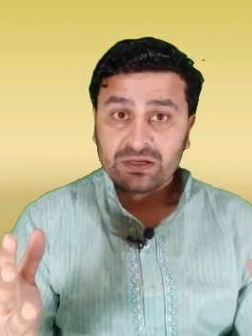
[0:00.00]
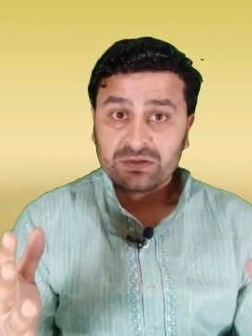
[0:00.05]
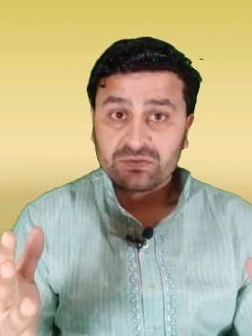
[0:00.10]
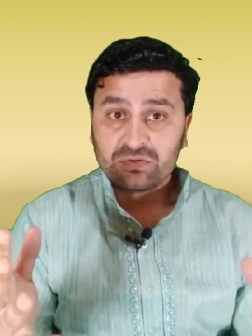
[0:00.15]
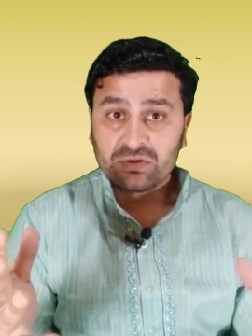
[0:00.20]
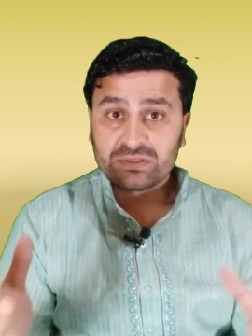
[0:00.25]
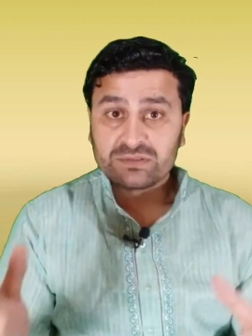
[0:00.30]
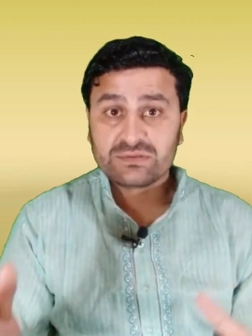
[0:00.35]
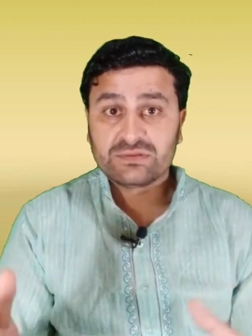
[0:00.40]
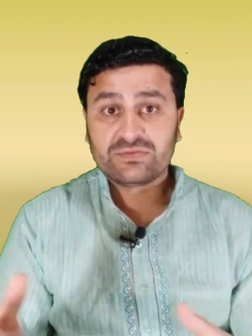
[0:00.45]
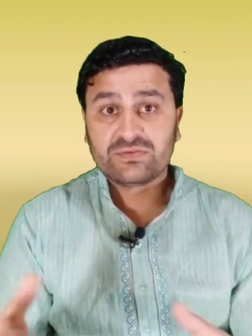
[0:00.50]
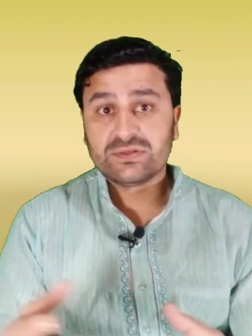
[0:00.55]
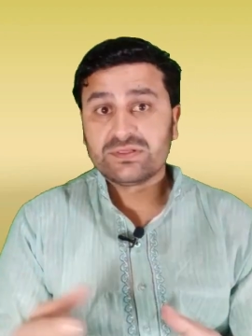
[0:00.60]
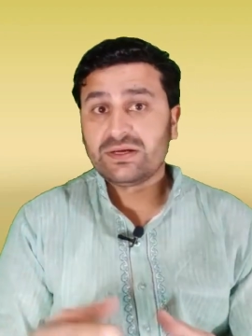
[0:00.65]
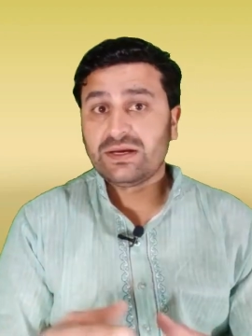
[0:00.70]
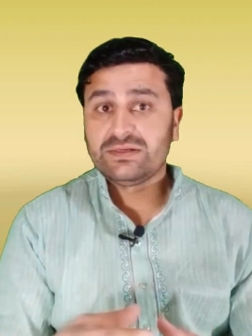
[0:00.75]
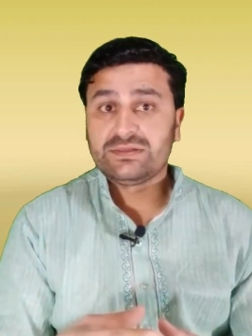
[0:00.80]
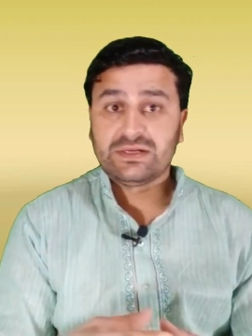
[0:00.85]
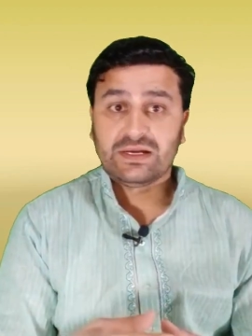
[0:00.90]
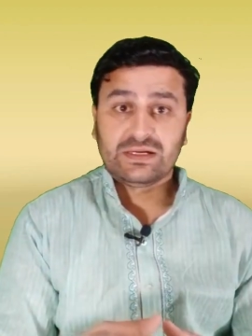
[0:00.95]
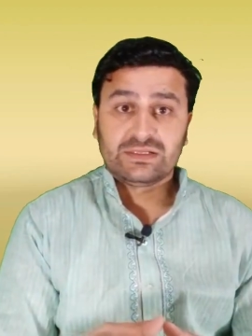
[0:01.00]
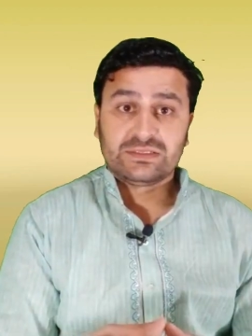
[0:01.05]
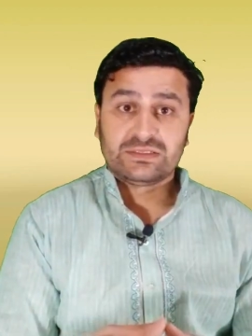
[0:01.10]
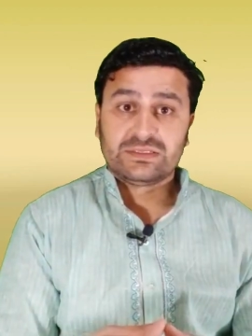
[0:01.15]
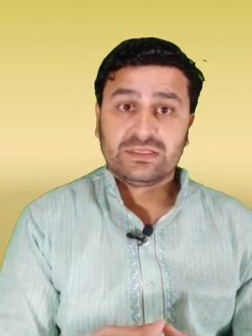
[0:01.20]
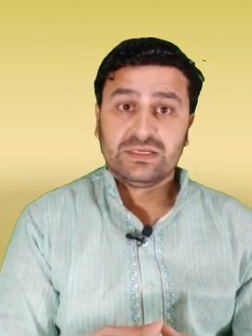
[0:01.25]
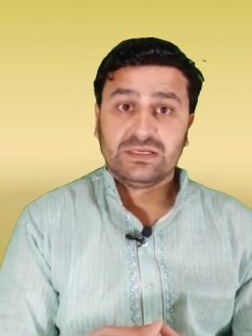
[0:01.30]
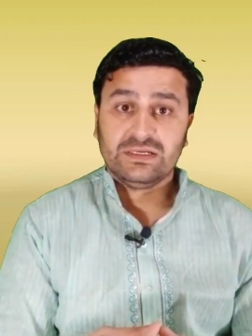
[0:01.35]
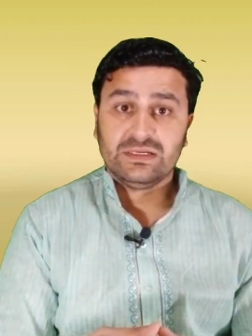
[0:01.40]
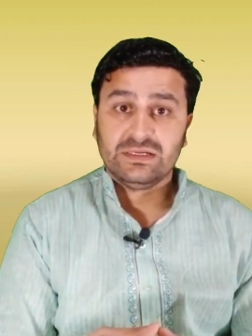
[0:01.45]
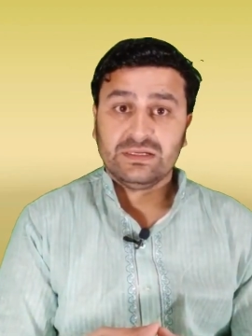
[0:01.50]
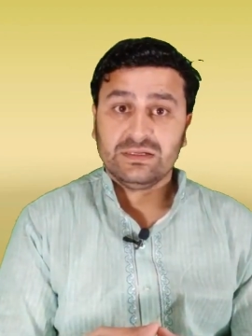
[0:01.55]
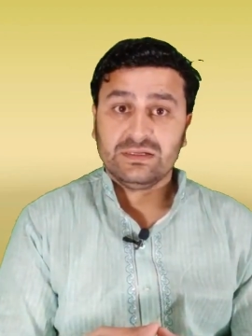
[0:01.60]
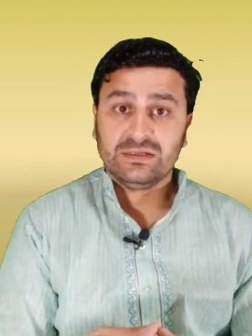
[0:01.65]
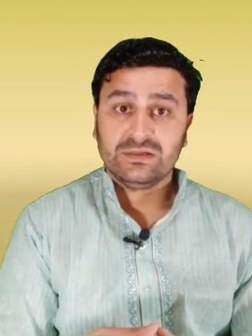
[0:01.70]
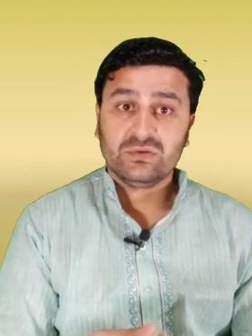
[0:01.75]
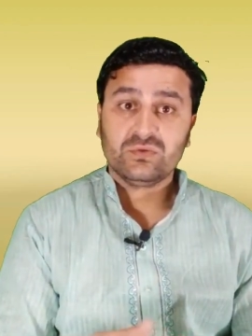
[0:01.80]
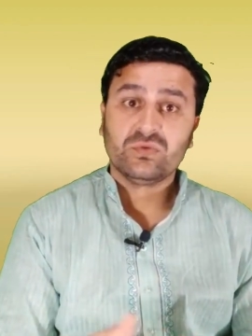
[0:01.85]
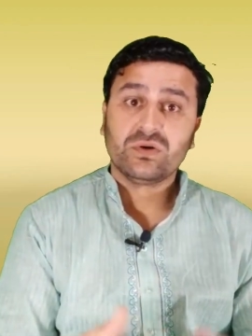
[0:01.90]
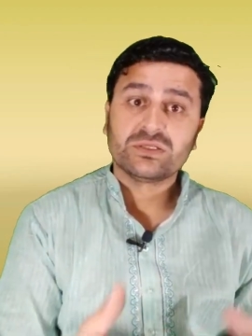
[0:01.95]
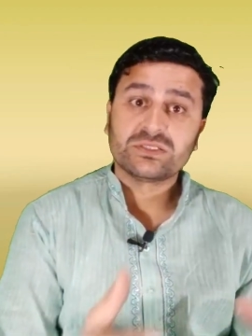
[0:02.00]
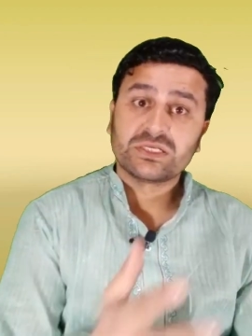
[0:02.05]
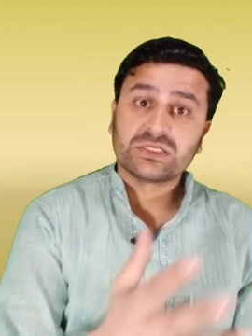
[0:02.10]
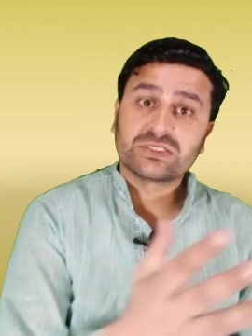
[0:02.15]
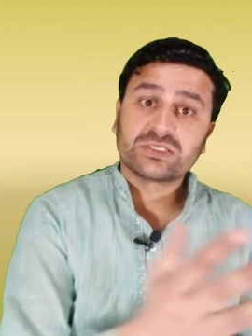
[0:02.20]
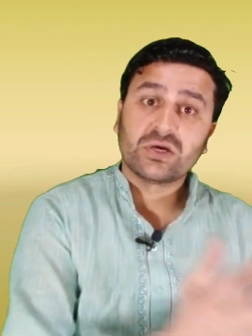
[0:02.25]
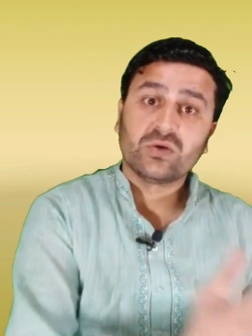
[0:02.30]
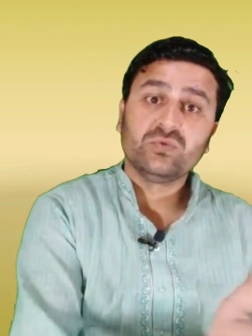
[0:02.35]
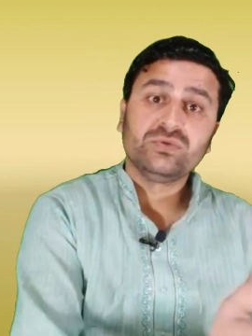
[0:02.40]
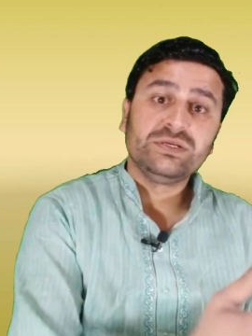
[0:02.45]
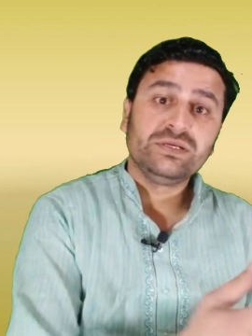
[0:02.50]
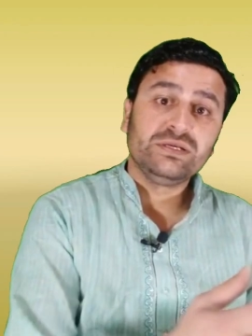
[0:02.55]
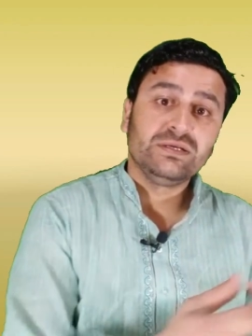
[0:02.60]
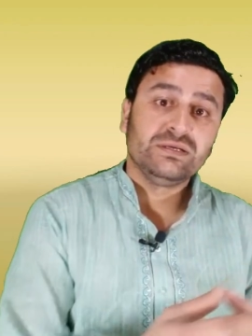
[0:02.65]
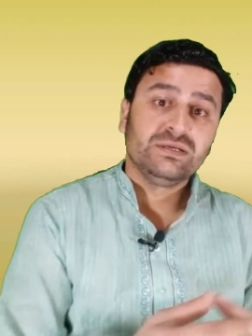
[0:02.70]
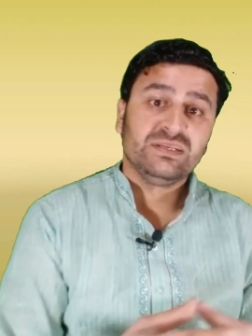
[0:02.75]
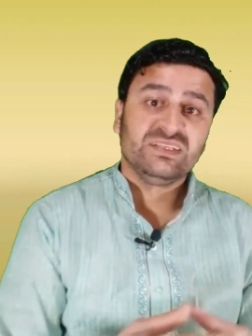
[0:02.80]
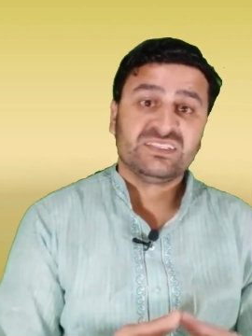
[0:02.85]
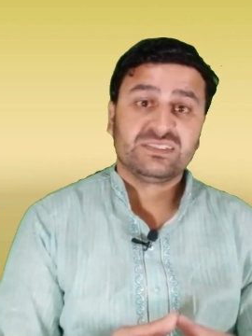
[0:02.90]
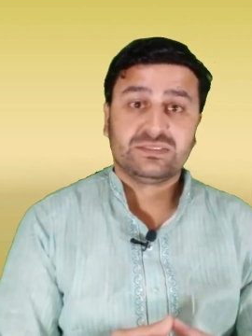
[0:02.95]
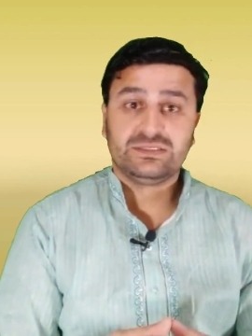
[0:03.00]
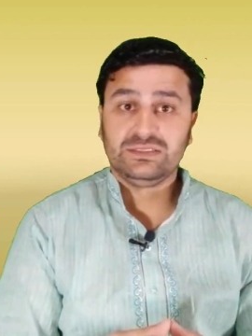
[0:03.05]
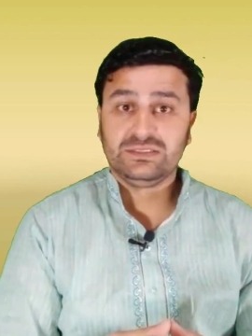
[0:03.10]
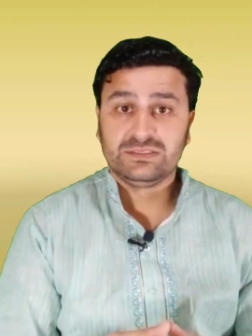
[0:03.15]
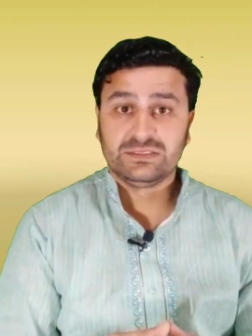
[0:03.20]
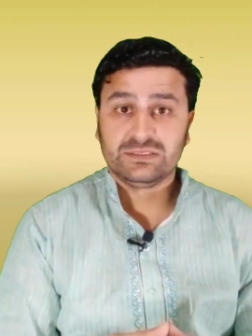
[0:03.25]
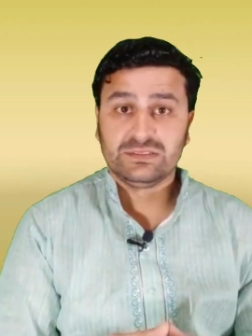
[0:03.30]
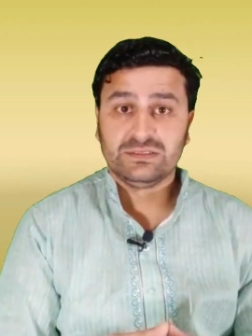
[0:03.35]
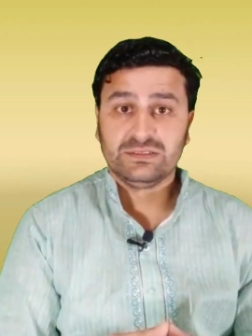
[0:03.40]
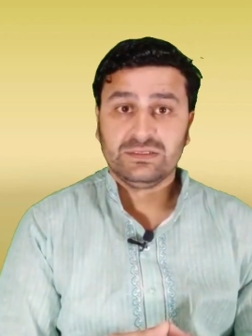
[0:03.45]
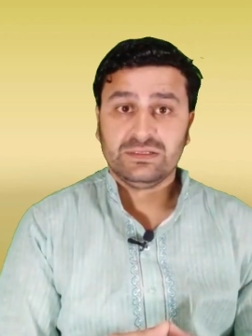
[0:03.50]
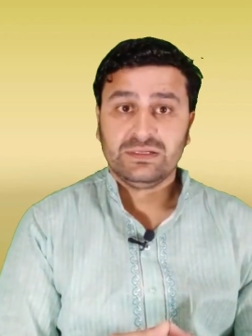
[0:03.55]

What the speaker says: for the attacks, who was a Saudi citizen